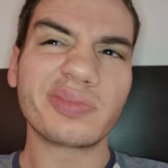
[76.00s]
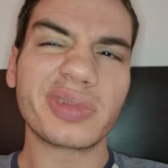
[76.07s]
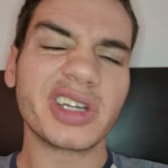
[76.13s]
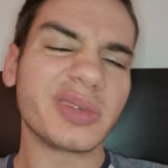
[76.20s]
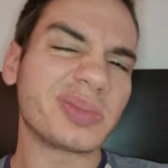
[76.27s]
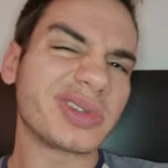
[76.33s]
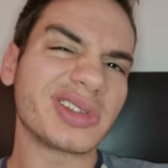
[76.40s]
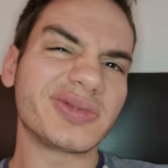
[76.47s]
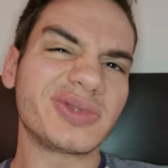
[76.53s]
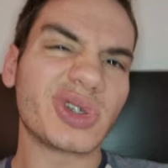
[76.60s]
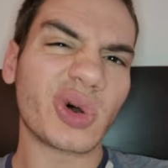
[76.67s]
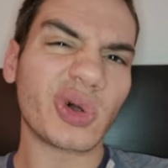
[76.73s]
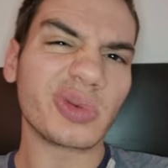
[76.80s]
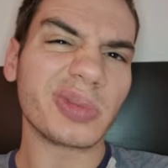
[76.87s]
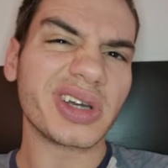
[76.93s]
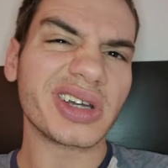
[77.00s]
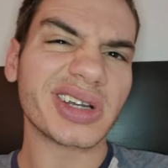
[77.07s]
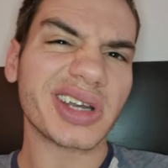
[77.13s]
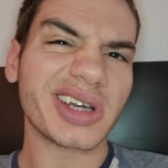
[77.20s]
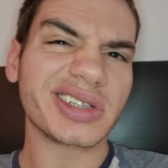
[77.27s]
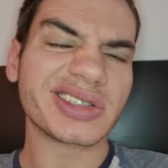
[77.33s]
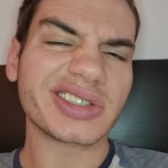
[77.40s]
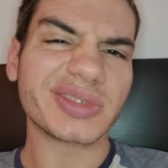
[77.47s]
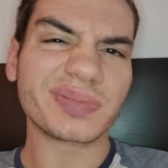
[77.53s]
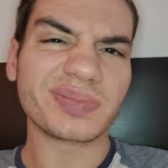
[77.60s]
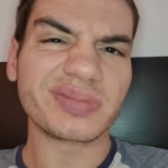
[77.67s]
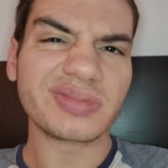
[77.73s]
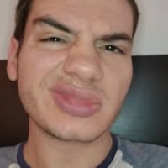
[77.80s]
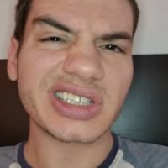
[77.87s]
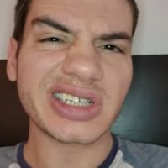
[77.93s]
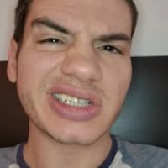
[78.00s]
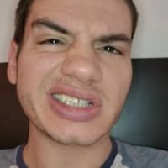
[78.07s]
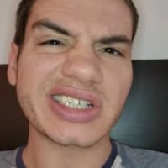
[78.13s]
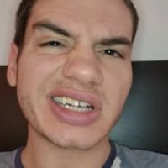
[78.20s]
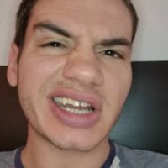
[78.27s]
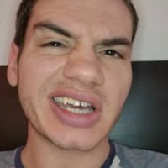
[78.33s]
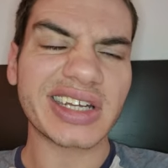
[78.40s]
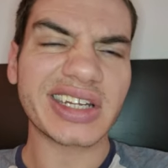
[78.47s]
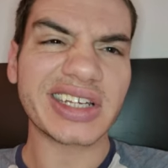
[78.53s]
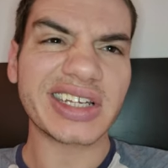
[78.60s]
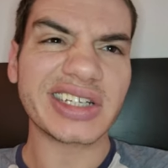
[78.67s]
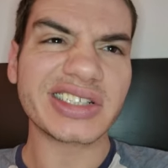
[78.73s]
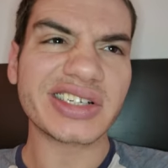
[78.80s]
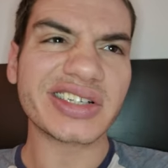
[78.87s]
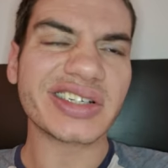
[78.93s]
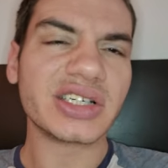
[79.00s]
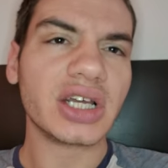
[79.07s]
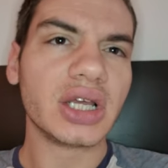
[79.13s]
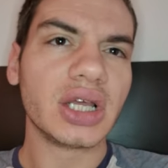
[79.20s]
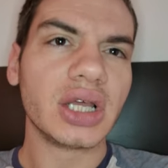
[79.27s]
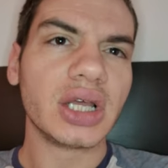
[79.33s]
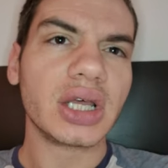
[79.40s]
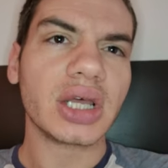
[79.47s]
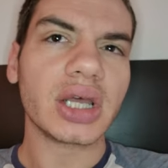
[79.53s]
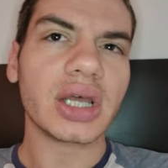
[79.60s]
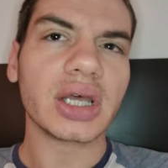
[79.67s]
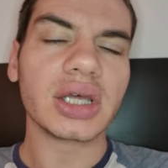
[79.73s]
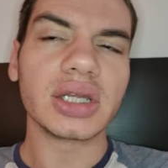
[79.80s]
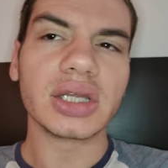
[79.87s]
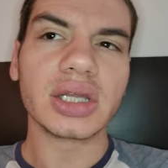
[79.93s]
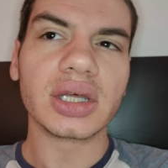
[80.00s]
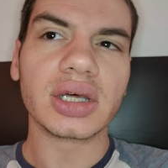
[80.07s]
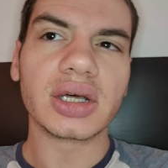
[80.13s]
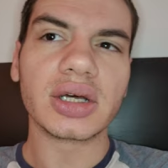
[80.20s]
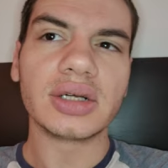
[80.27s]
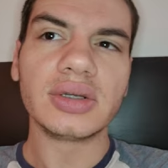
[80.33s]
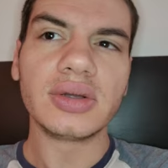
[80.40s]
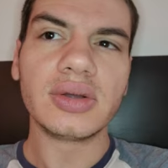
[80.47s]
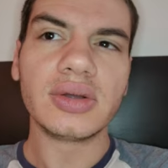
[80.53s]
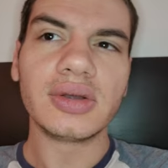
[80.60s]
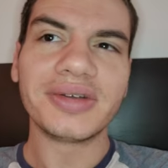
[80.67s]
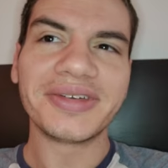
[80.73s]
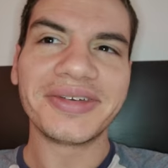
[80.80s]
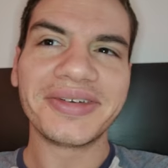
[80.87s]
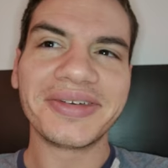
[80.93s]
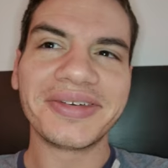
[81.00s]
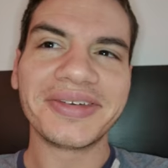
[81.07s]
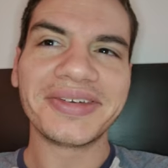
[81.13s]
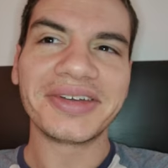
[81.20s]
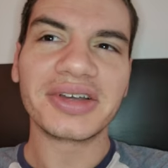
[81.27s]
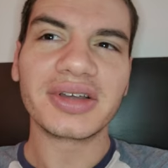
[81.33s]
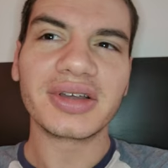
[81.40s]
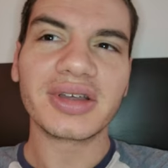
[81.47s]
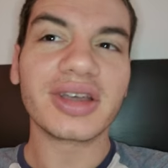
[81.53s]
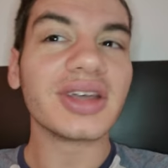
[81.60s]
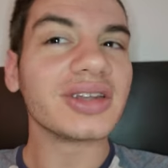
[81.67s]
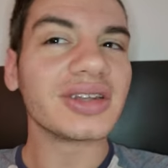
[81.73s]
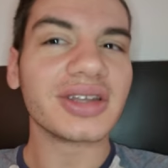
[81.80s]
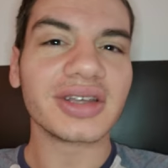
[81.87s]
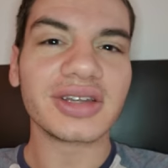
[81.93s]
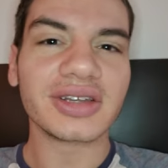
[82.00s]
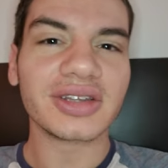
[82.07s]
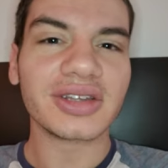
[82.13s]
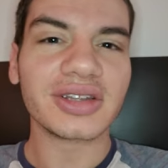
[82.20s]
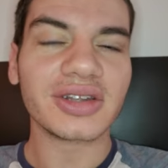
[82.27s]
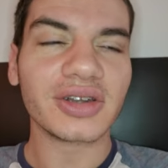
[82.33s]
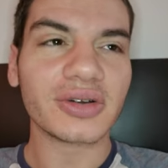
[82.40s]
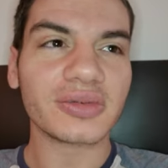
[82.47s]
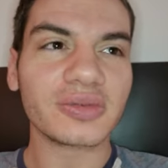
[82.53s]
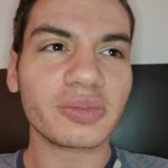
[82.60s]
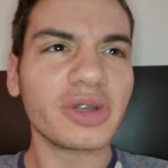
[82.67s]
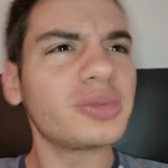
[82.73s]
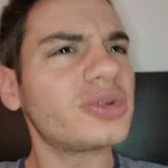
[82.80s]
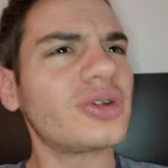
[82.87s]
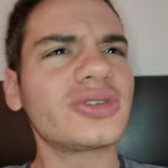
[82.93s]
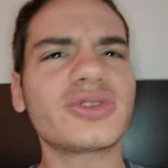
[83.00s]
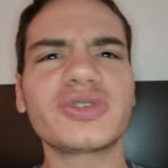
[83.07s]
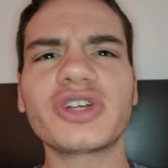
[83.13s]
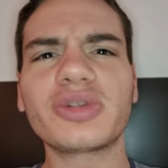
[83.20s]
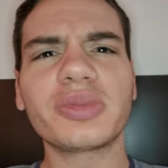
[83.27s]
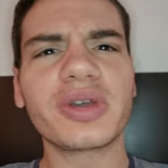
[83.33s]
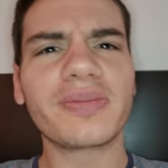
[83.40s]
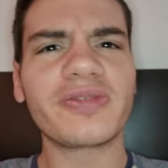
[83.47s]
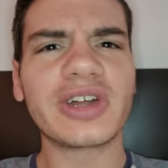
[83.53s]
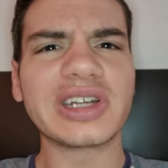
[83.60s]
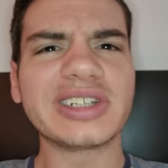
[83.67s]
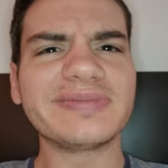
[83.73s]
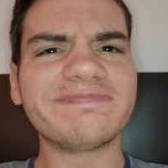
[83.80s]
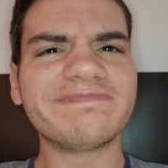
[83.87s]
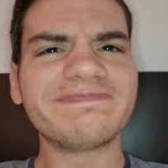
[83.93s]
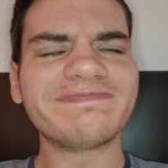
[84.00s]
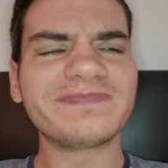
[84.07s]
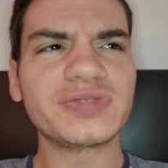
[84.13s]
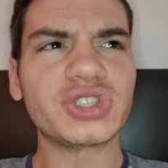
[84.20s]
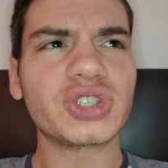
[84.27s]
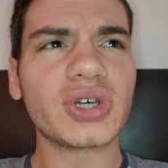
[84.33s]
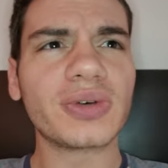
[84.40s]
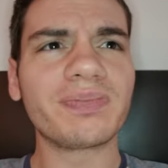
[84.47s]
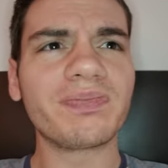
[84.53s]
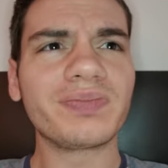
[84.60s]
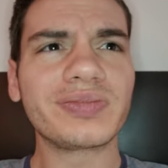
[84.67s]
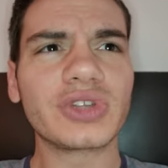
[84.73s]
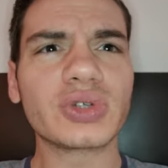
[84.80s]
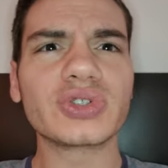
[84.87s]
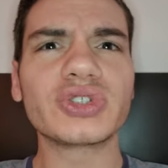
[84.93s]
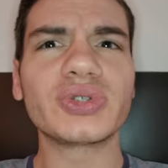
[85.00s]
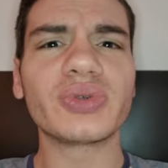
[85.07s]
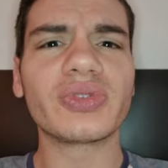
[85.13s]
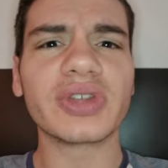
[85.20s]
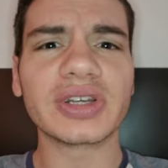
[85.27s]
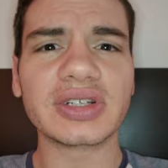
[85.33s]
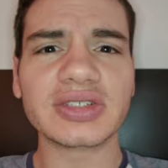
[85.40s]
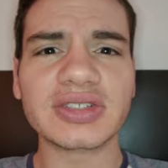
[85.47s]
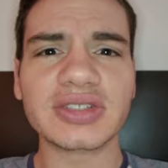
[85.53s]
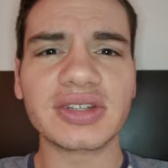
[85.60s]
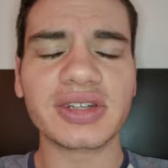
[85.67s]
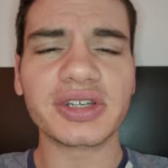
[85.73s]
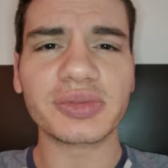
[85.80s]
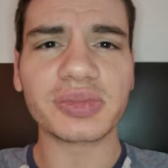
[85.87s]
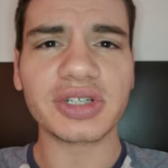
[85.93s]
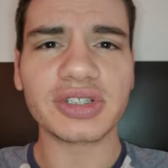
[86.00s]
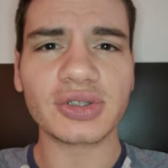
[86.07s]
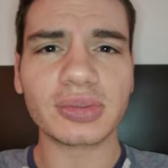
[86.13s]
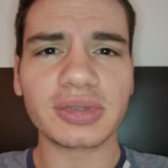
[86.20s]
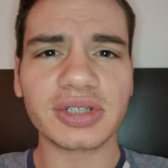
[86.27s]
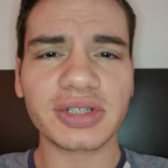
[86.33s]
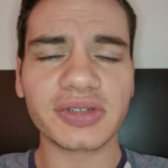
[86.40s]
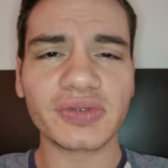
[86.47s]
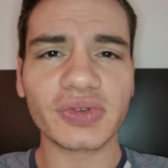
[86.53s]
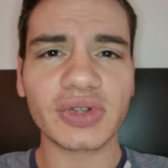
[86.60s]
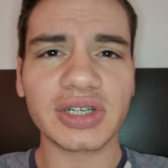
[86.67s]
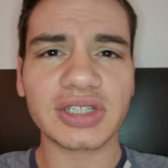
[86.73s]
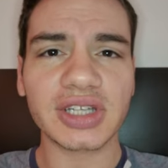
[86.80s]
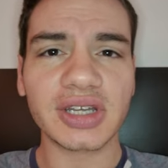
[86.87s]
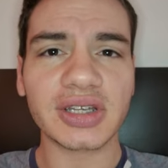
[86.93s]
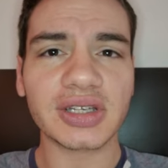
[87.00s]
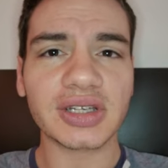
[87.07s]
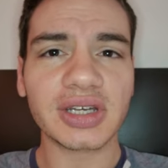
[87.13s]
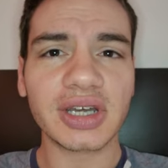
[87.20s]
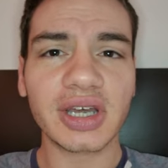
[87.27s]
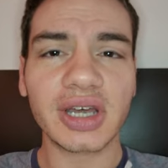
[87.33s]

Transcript: people have told me I got some decent ideas, and uh, and and you know, people also tell me I'm funny, so those two things lead me to believe that hey,